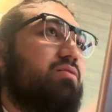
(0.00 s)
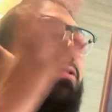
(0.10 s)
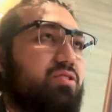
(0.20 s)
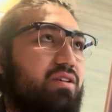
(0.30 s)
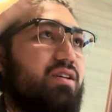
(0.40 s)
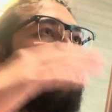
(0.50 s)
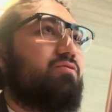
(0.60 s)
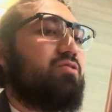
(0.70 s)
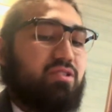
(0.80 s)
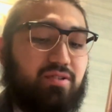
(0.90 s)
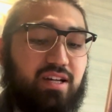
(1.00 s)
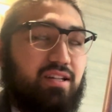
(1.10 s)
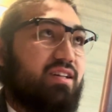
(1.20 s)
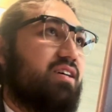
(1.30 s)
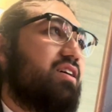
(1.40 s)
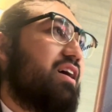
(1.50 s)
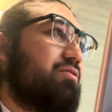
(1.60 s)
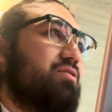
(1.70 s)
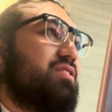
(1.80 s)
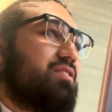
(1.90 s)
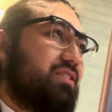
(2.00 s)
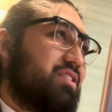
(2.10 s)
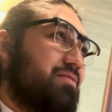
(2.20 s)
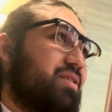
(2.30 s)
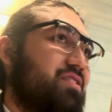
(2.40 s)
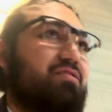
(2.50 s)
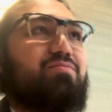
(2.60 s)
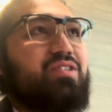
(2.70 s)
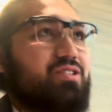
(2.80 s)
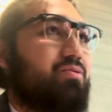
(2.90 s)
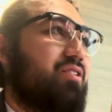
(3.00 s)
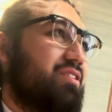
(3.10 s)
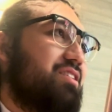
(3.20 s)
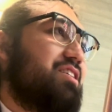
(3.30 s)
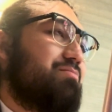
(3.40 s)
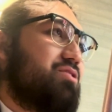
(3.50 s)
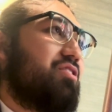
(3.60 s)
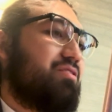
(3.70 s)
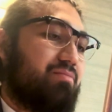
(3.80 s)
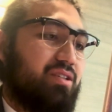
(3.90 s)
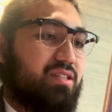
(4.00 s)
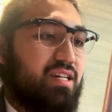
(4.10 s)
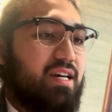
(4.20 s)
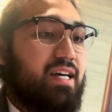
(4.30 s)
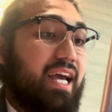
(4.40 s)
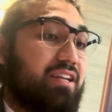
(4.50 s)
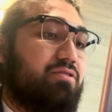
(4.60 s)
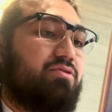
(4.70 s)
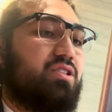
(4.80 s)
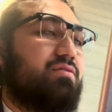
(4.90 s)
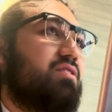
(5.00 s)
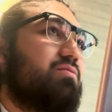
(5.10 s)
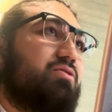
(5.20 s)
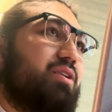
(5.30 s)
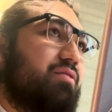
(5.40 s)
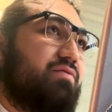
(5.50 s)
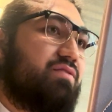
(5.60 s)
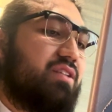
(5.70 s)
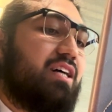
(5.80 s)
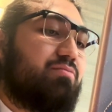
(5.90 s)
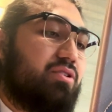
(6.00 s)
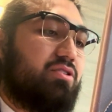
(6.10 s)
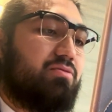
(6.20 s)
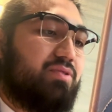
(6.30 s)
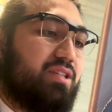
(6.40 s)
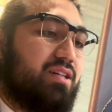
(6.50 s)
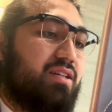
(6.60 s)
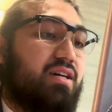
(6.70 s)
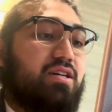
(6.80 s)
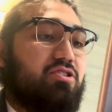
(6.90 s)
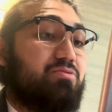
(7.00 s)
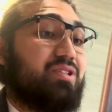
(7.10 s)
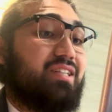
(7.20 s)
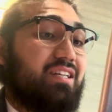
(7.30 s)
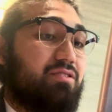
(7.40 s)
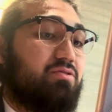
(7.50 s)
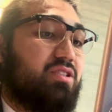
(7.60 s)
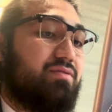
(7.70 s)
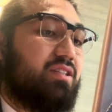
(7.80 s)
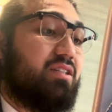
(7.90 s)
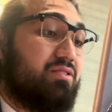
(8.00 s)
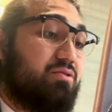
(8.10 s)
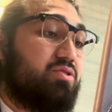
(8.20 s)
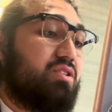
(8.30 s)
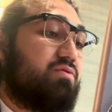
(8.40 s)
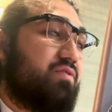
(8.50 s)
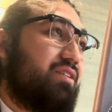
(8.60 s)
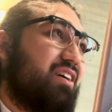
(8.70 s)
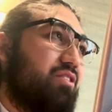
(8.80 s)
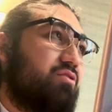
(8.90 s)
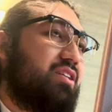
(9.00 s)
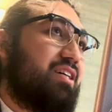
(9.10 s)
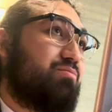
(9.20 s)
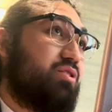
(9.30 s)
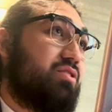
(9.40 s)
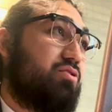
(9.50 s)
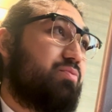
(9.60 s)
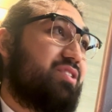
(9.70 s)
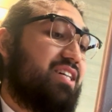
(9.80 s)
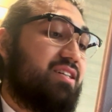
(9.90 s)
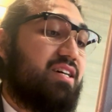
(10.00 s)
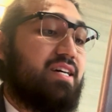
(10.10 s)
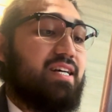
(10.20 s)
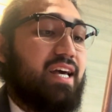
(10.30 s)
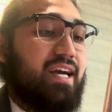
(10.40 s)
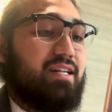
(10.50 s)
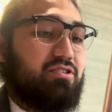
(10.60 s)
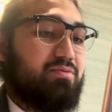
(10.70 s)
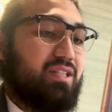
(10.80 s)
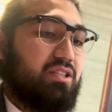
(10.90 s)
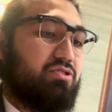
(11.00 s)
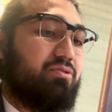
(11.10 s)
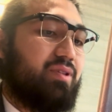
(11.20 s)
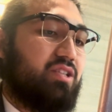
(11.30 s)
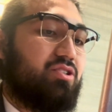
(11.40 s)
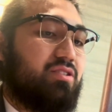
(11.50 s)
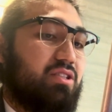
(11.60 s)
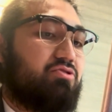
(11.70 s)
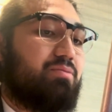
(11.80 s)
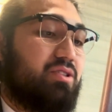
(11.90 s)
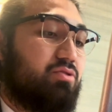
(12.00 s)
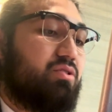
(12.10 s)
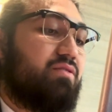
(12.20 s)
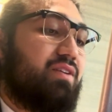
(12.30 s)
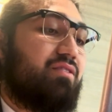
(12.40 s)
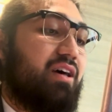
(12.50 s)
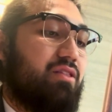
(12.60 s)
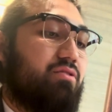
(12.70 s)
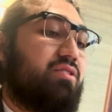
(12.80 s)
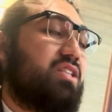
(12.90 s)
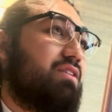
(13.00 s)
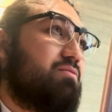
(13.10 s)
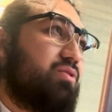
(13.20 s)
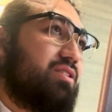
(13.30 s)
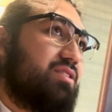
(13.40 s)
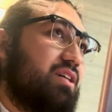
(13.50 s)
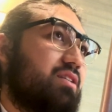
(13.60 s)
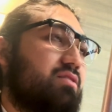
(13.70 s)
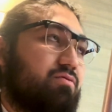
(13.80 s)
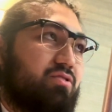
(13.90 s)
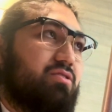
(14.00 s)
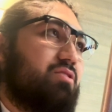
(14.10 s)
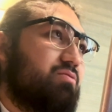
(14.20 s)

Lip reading: which of course, right, equity, same ending place, equality, same starting place. And inclusivity was around 59.2%. Terms like inclusivity and inclusive were found at 39.2%. And terms like discrimination and discriminatory found at 37.6%. And of course,